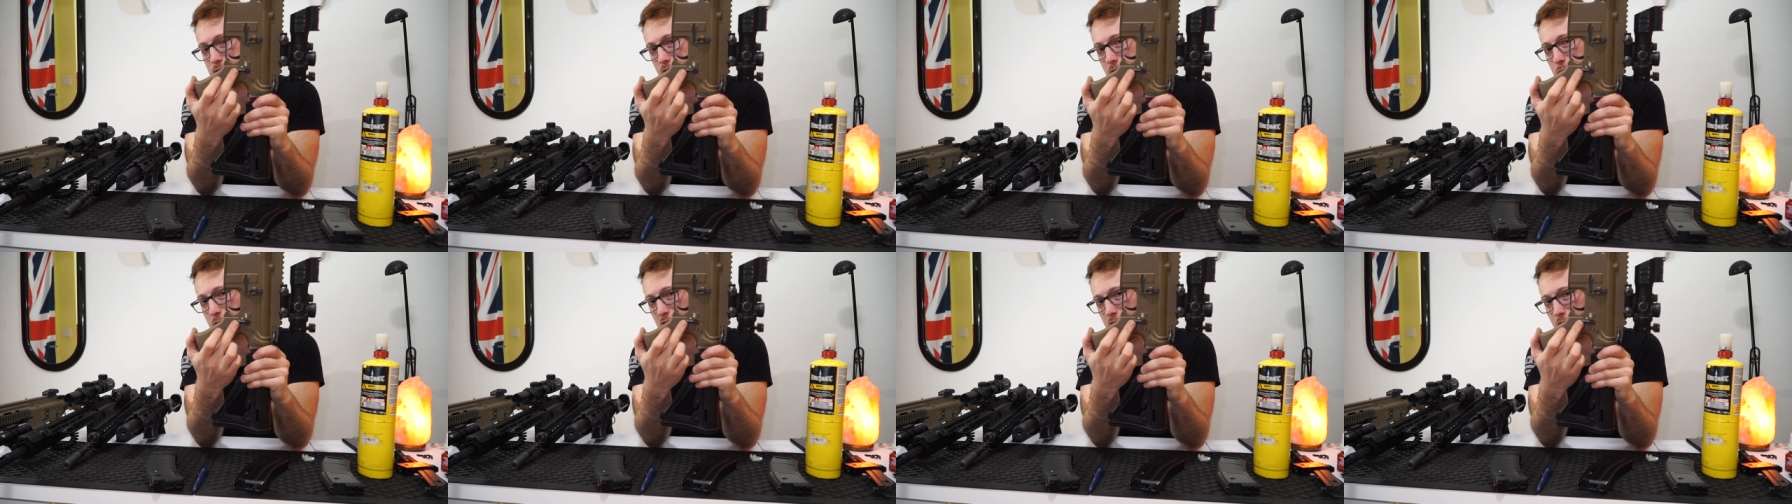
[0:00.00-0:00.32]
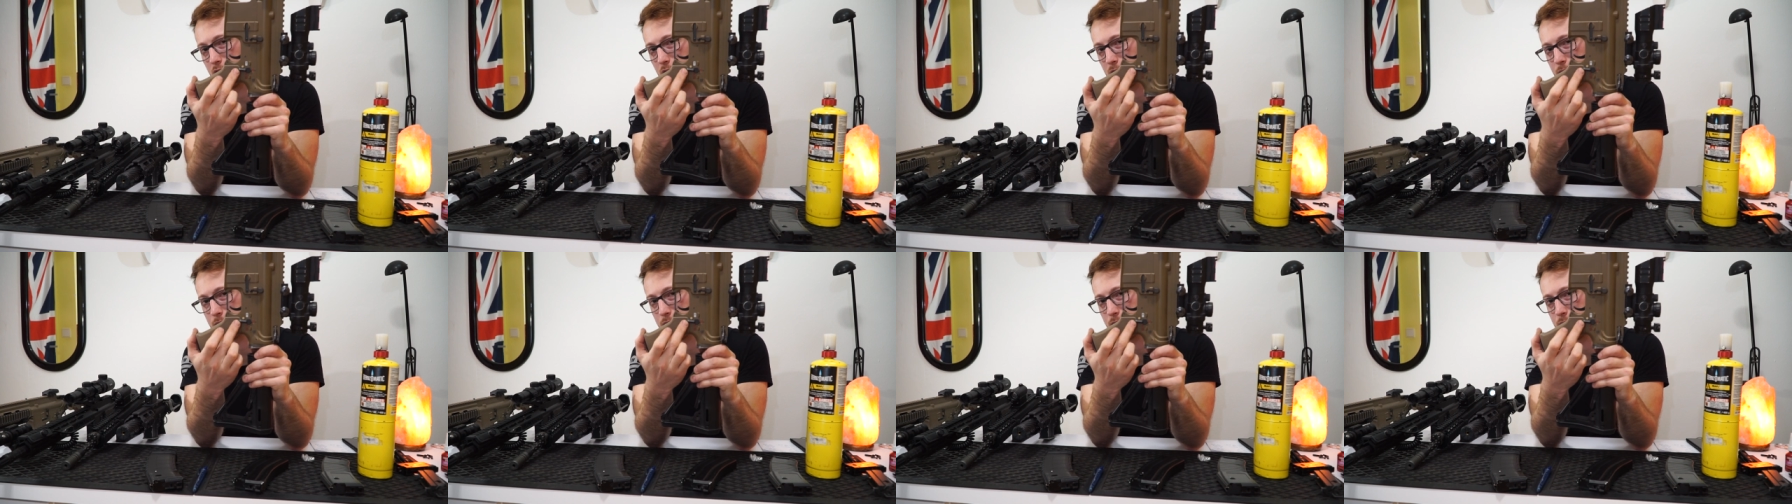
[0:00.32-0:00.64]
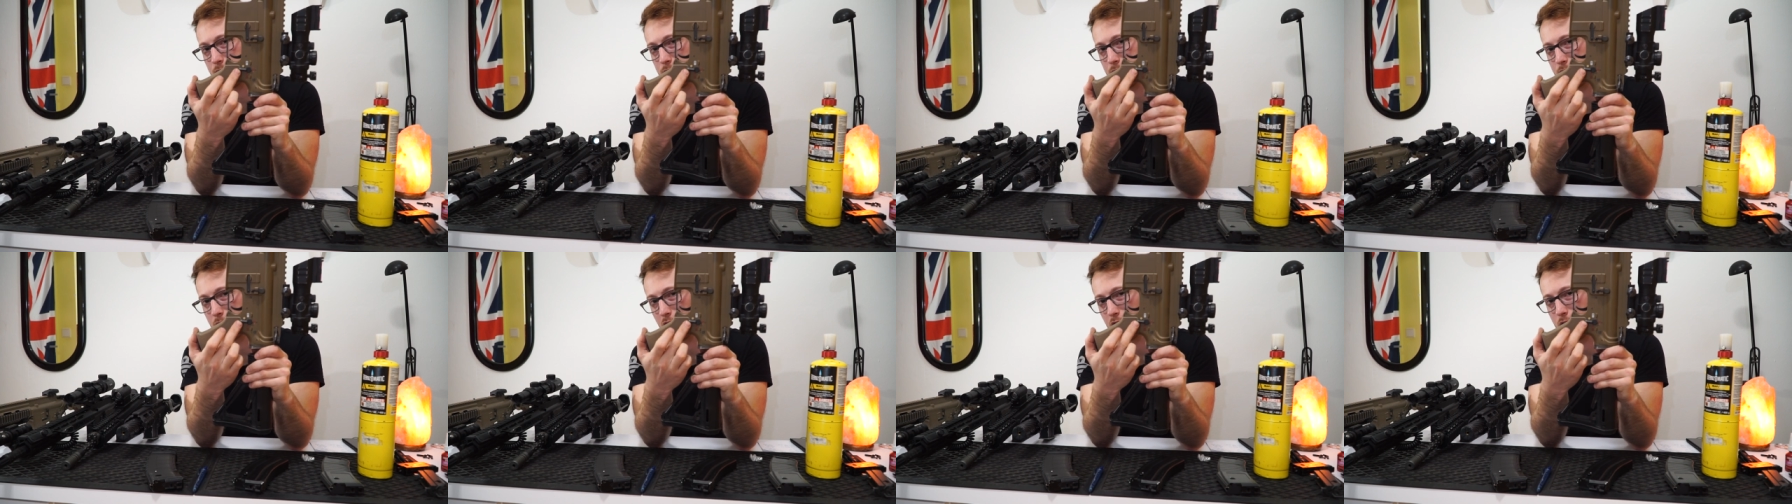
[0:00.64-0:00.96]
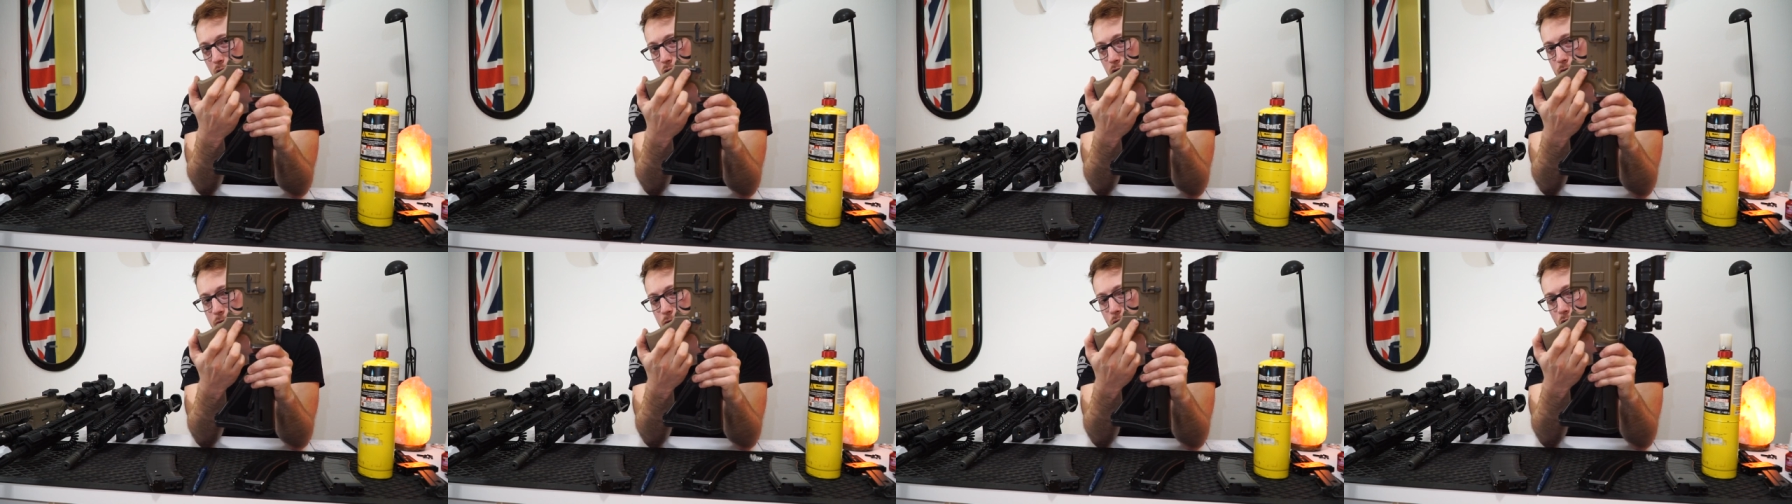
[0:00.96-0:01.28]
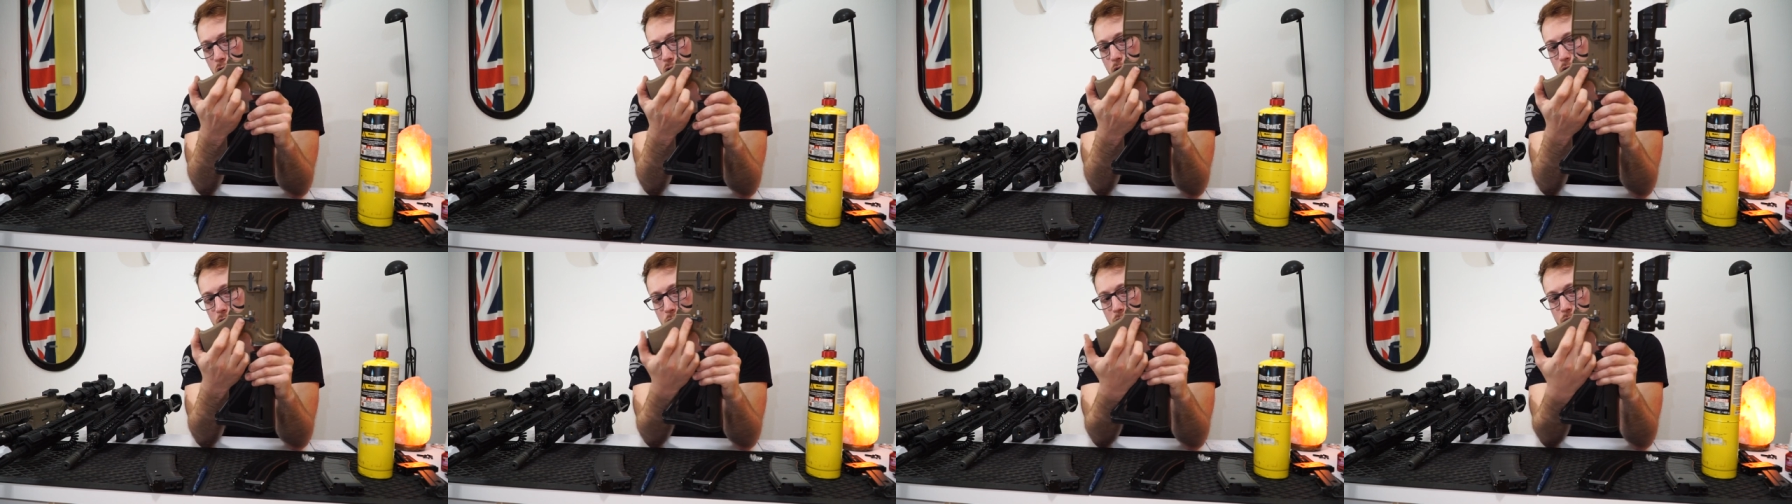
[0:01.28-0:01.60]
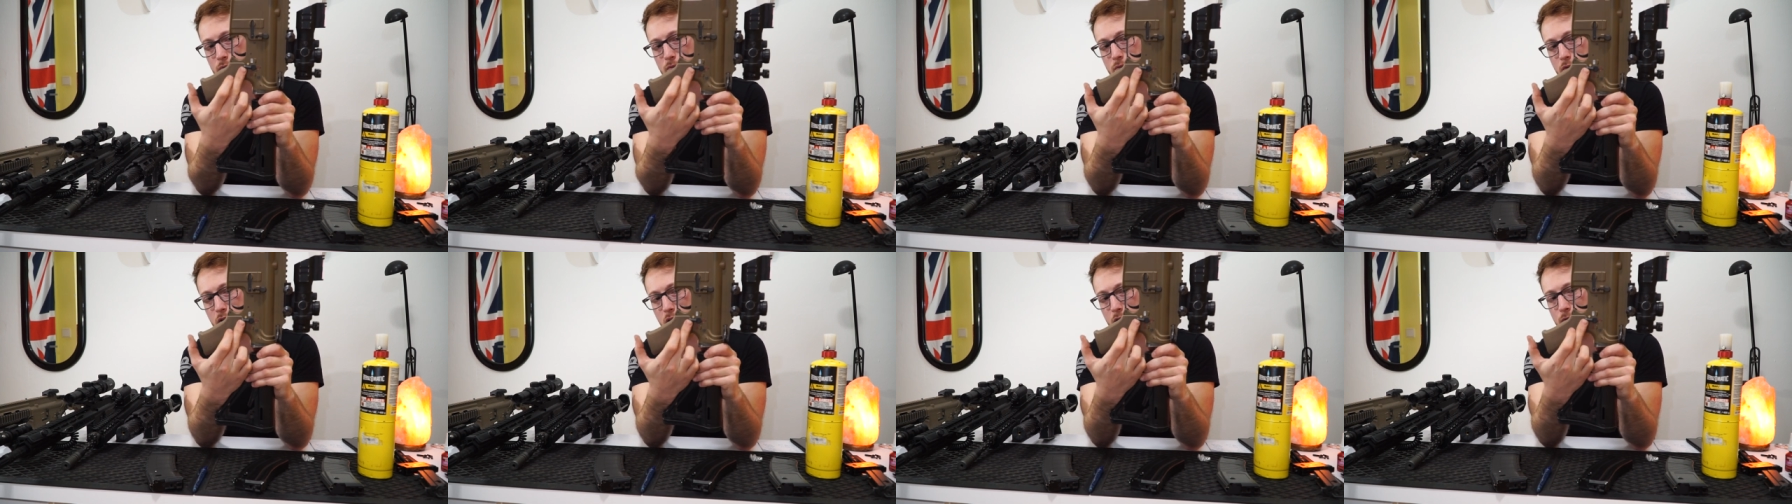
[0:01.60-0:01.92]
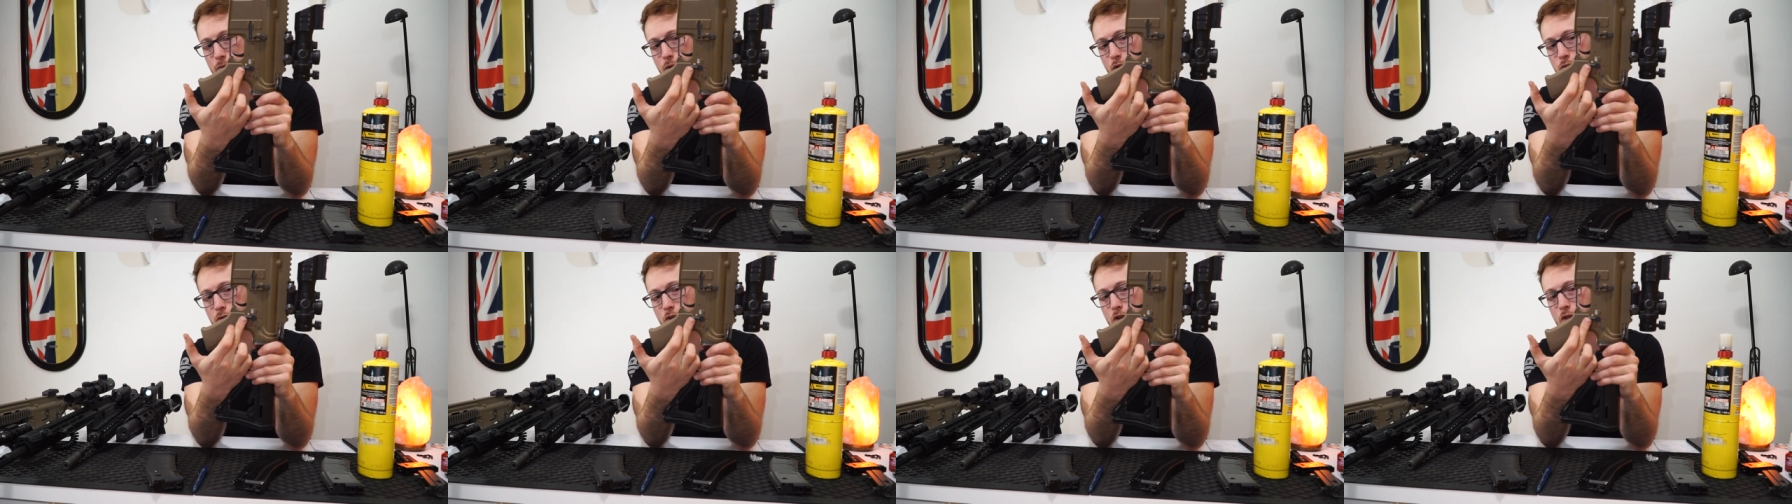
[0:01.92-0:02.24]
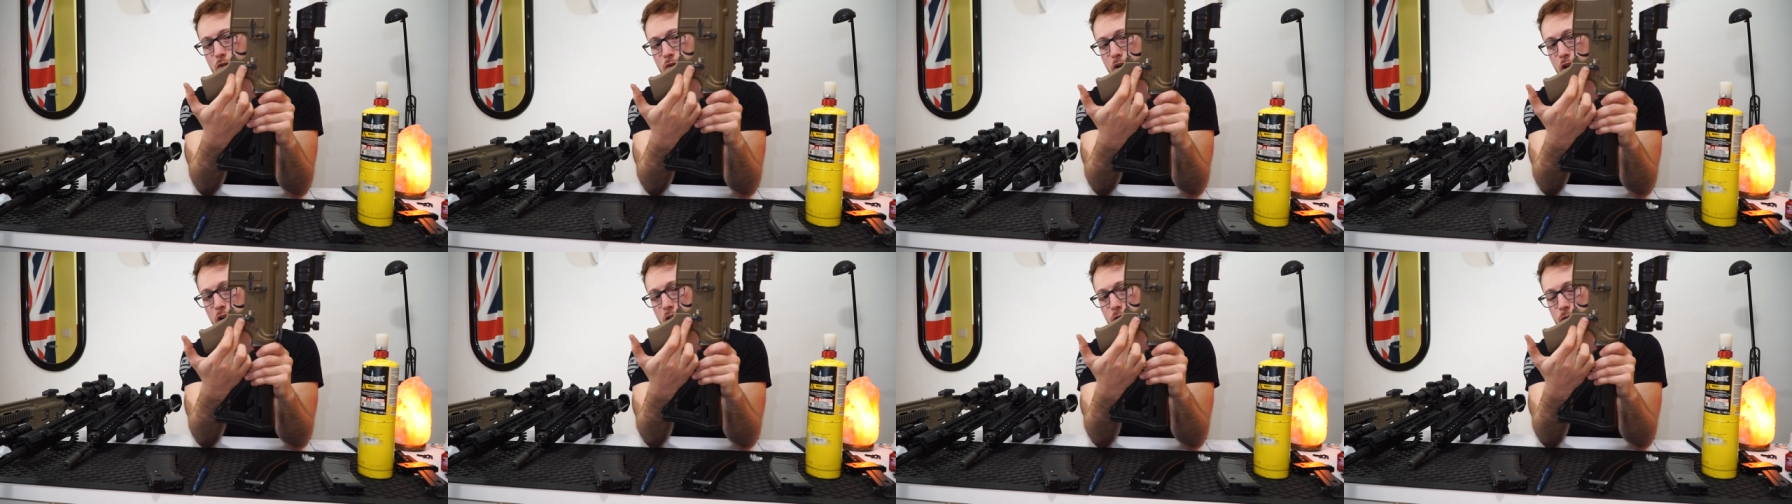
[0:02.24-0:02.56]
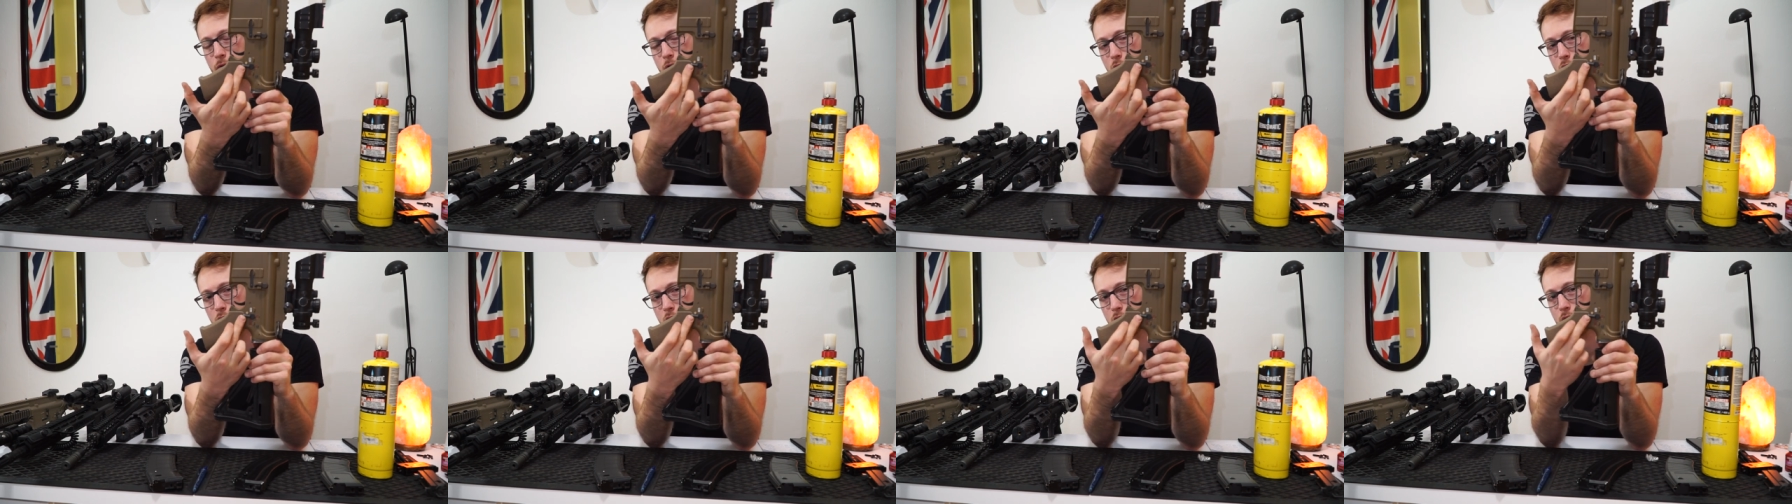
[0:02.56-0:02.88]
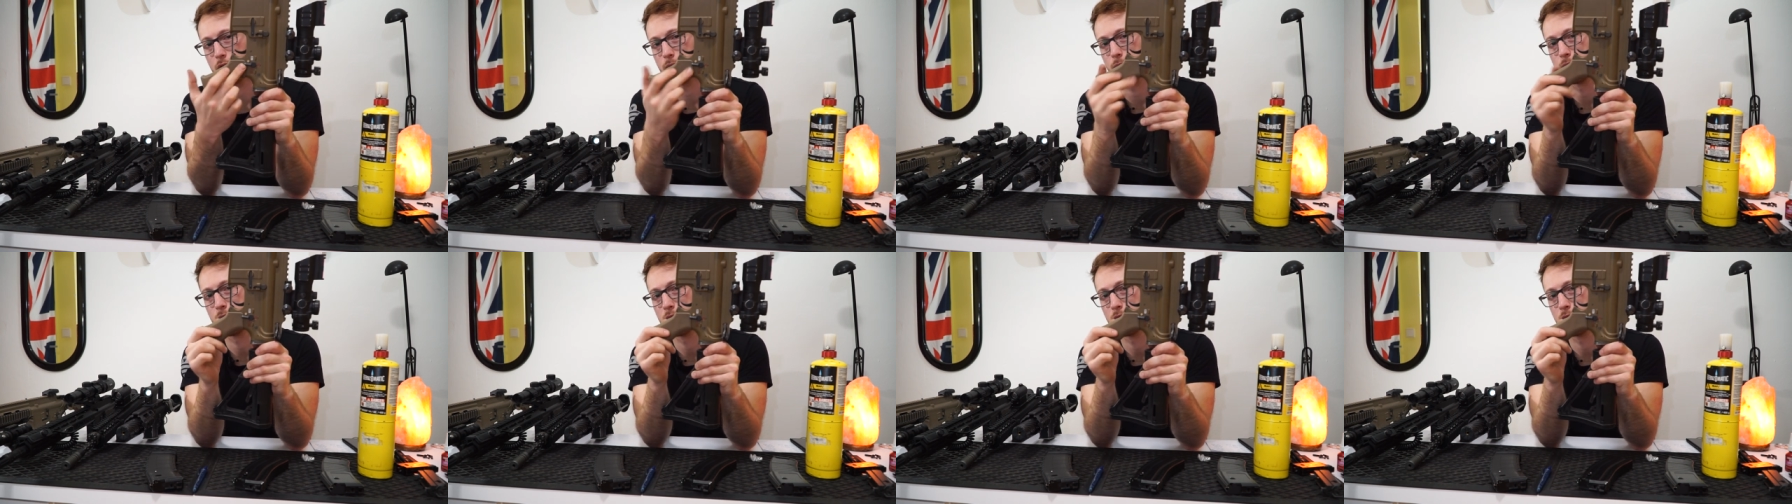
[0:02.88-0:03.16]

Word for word: semi and not full auto. It won't go any further.